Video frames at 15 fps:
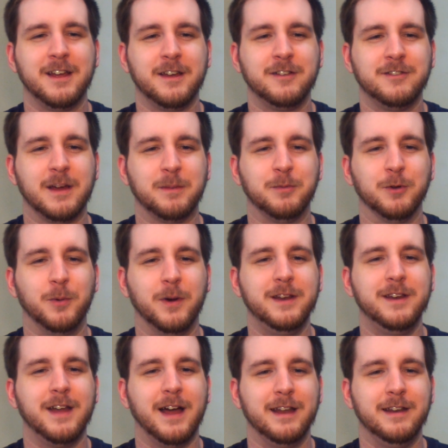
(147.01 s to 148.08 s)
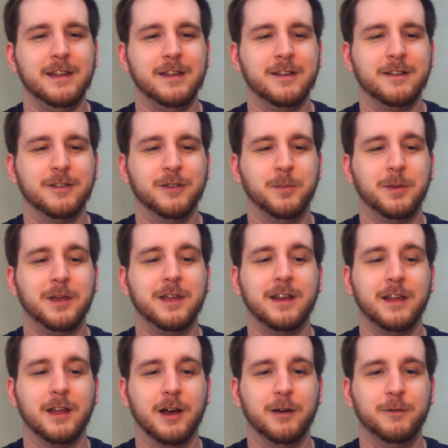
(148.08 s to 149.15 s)
Chapter 190, the
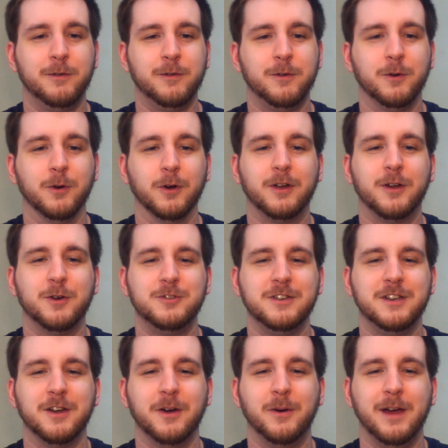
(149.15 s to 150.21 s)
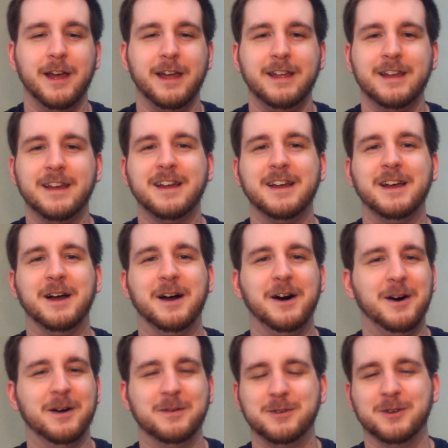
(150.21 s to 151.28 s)
beginning of Horikoshi Kohei.
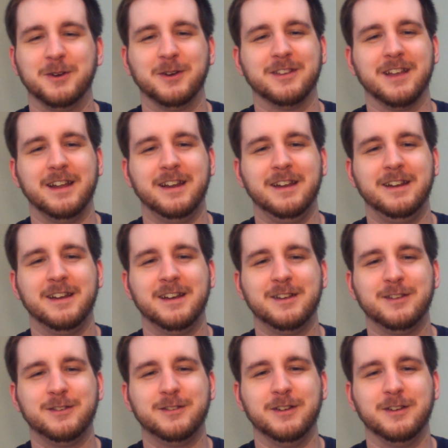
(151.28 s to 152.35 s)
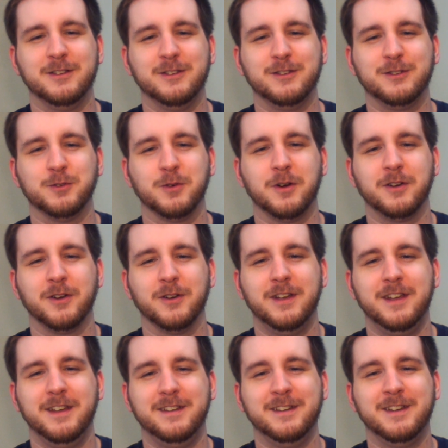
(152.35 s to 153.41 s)
Oh, I'm so excited. St- stronger
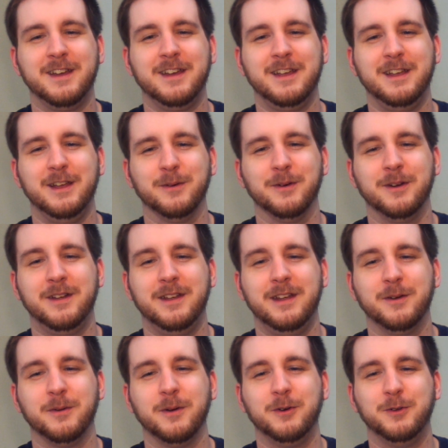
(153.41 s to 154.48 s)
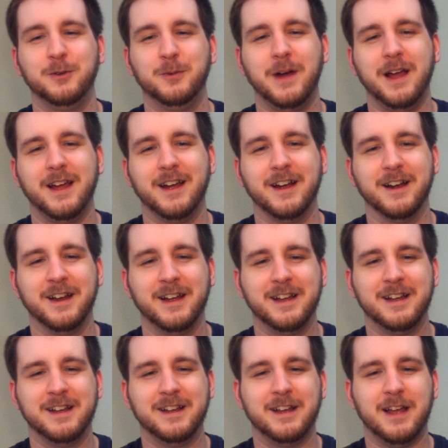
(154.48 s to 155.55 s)
he- hero- heroes wear.
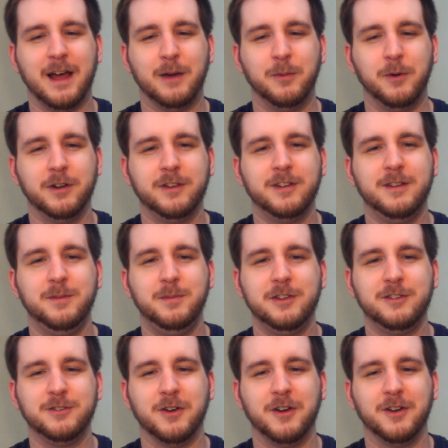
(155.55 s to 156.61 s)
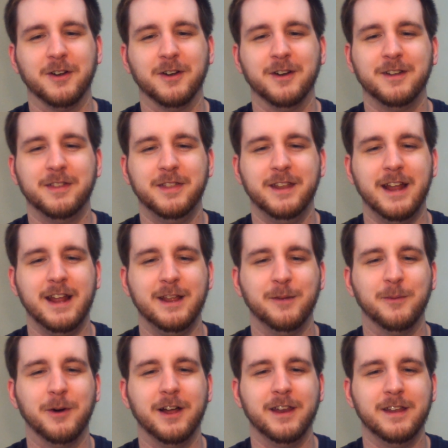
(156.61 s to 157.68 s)
I wanted to be stronger than
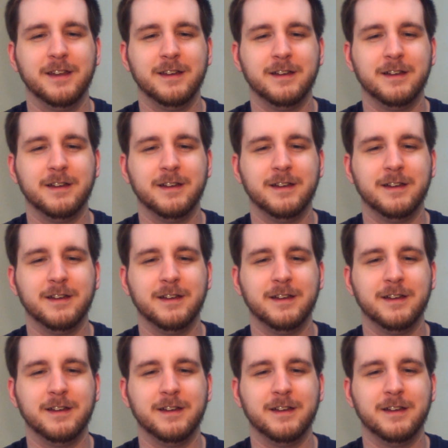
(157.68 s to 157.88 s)
anyone.